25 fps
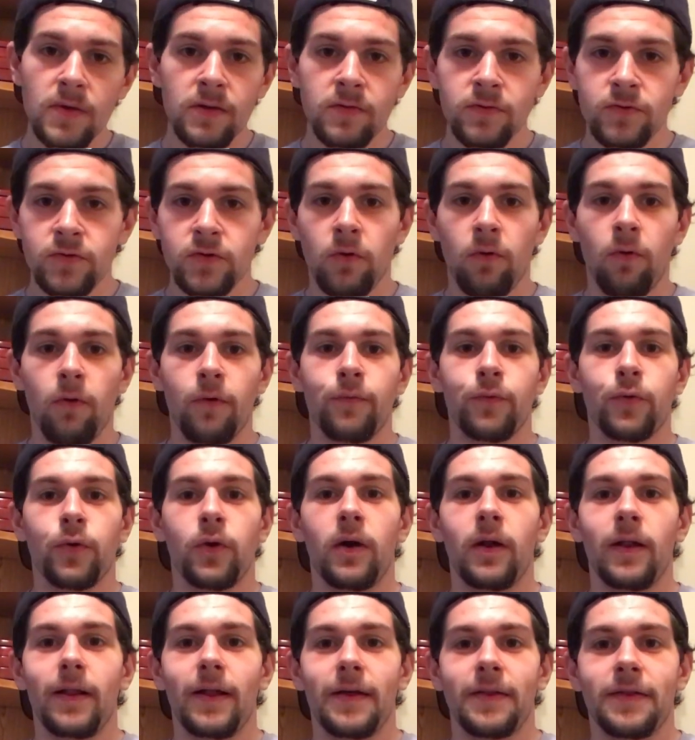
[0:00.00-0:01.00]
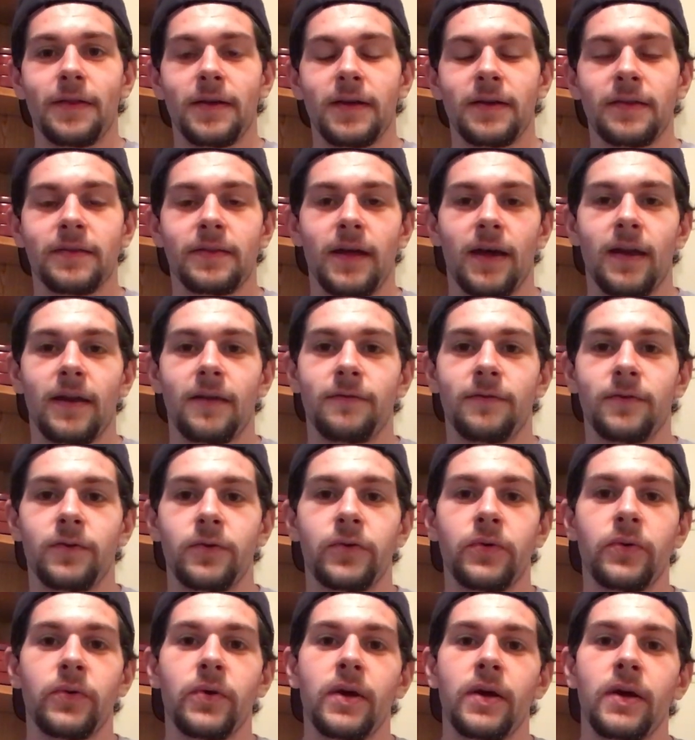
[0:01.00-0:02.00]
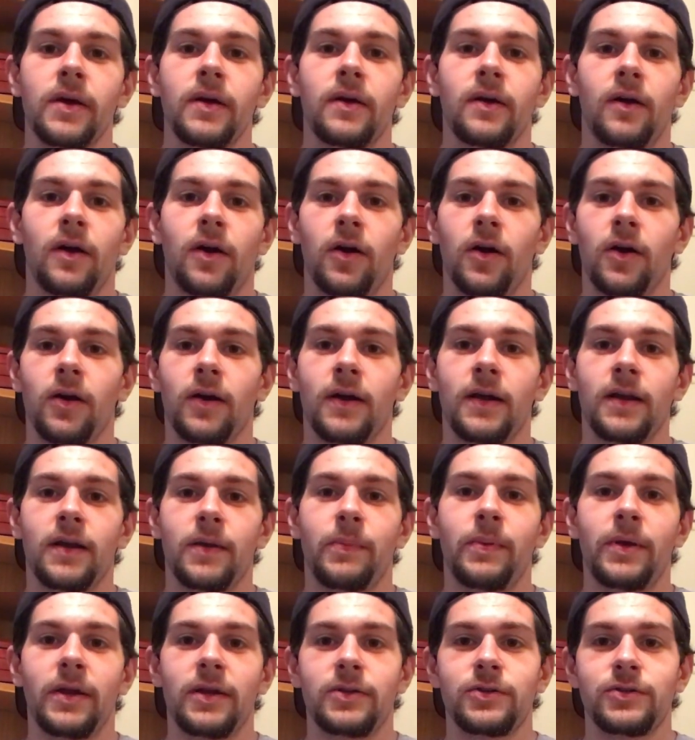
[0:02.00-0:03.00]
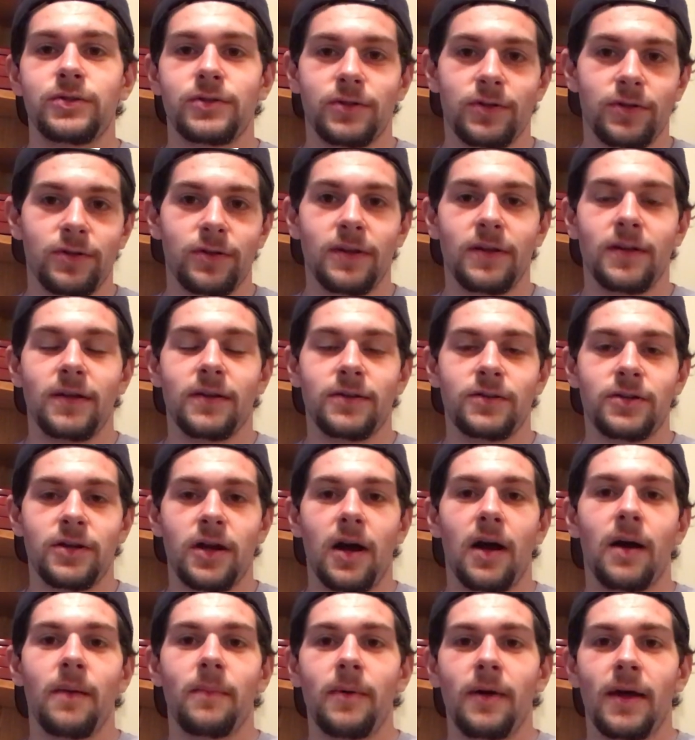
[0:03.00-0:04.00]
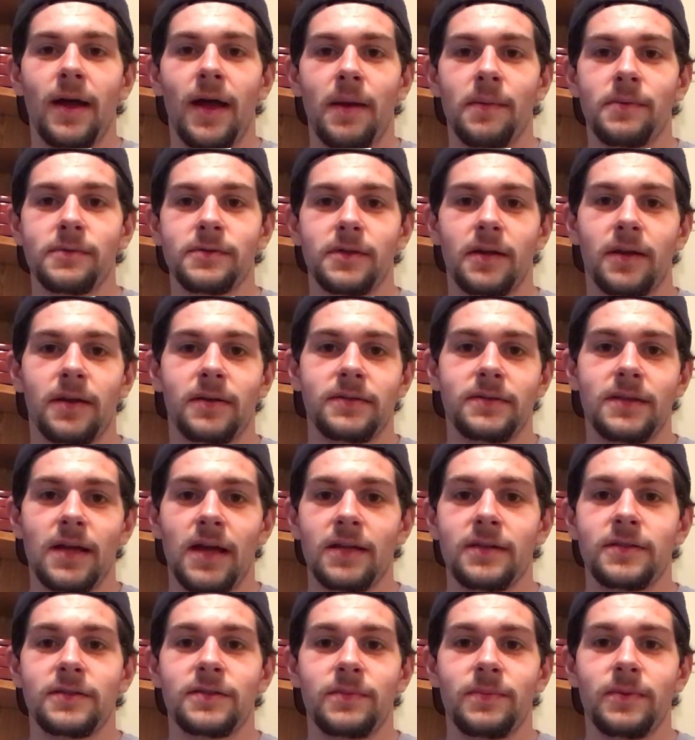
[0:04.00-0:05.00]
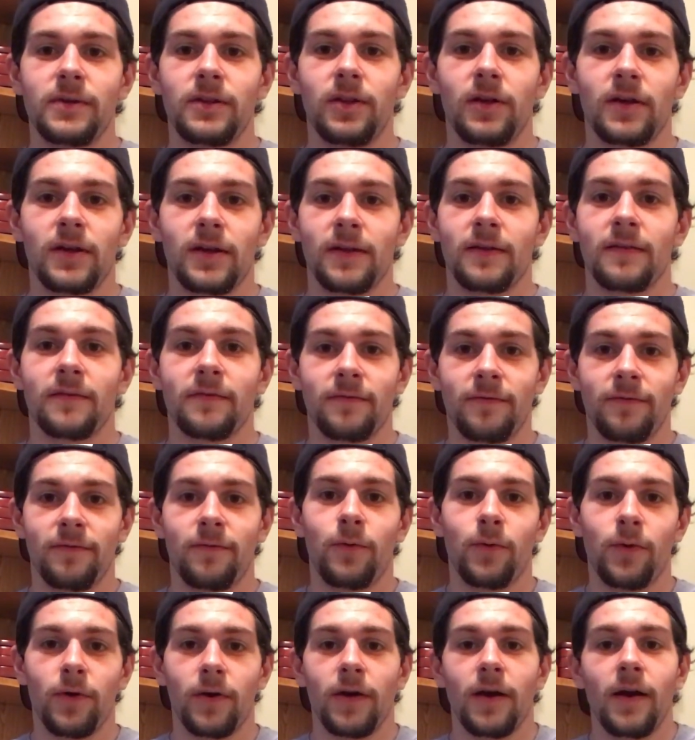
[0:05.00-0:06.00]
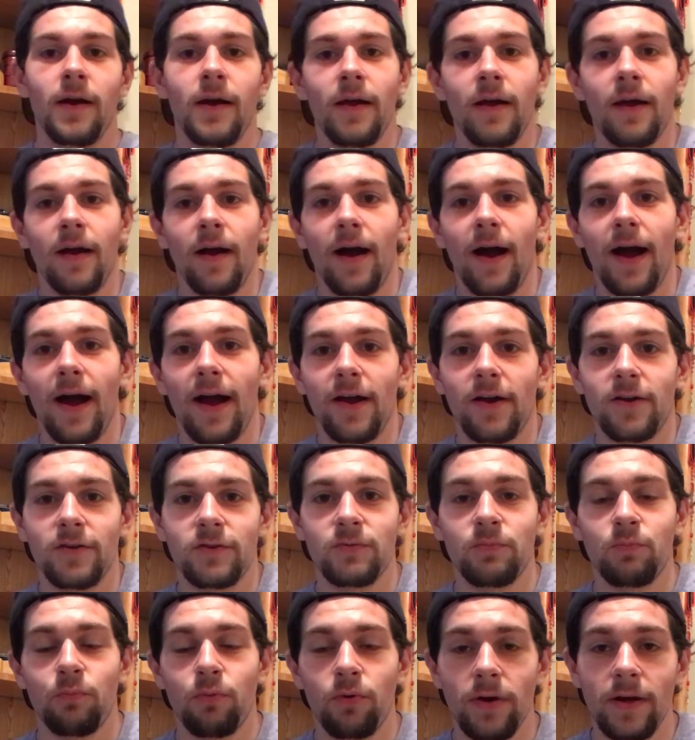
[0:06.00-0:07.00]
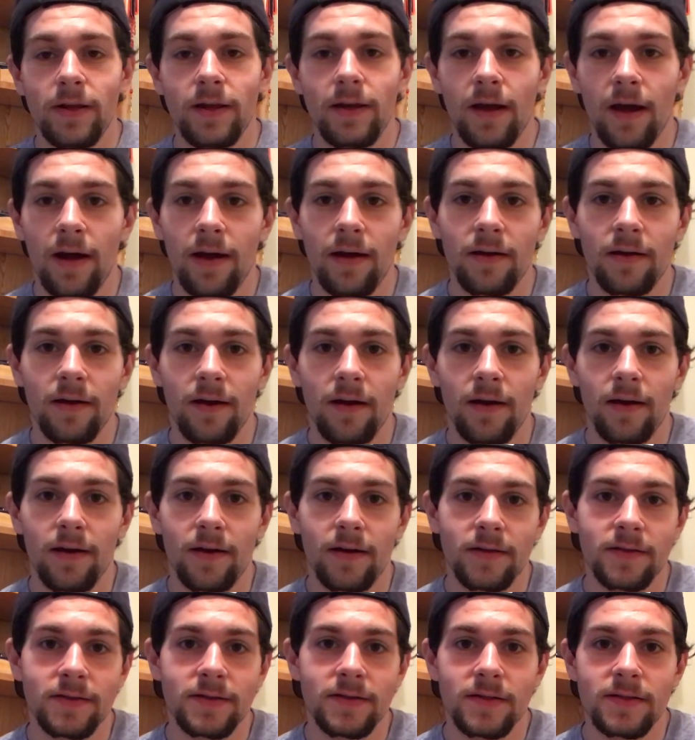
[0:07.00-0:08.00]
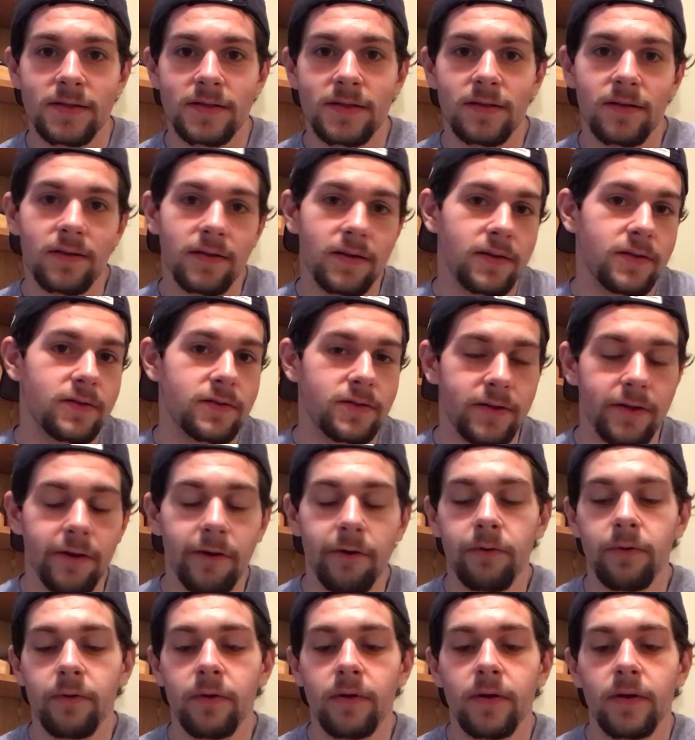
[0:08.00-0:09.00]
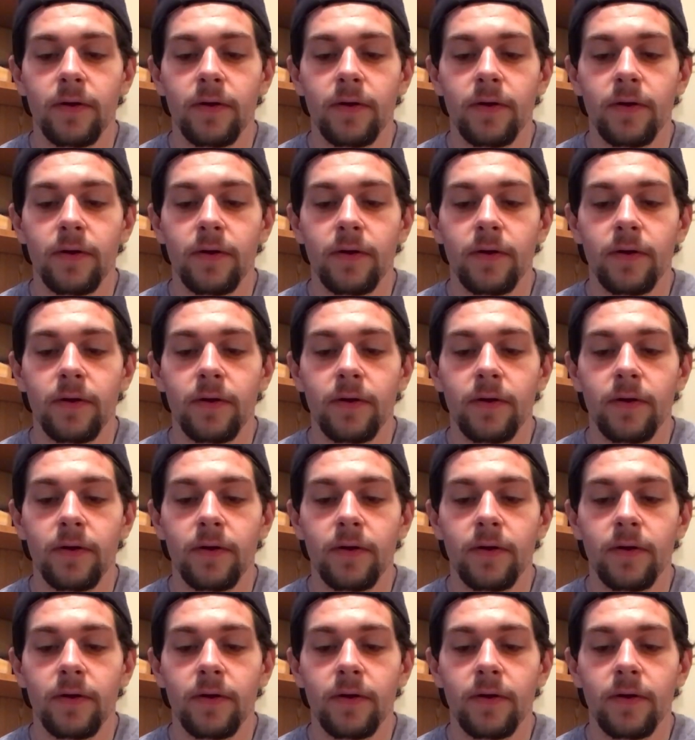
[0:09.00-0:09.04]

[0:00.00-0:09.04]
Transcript: So overall, I think that if you are in a pinch and you need a job, Amazon tends to be looking for hires pretty consistently, so